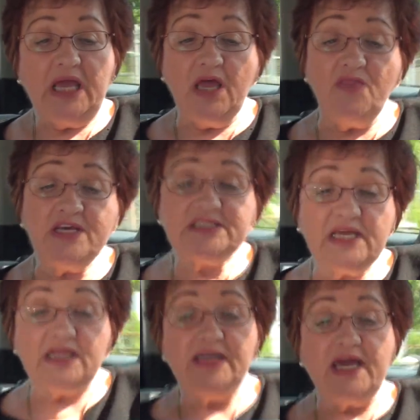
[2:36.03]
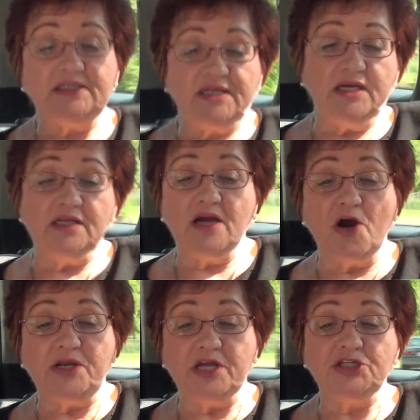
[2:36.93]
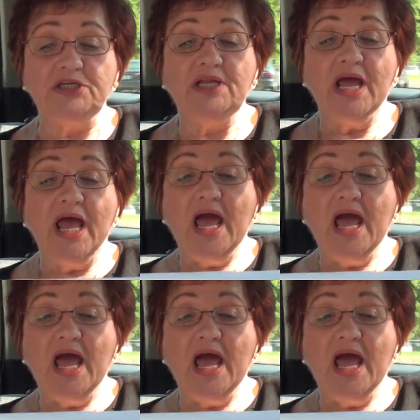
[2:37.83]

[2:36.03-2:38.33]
In this incant- incarnation,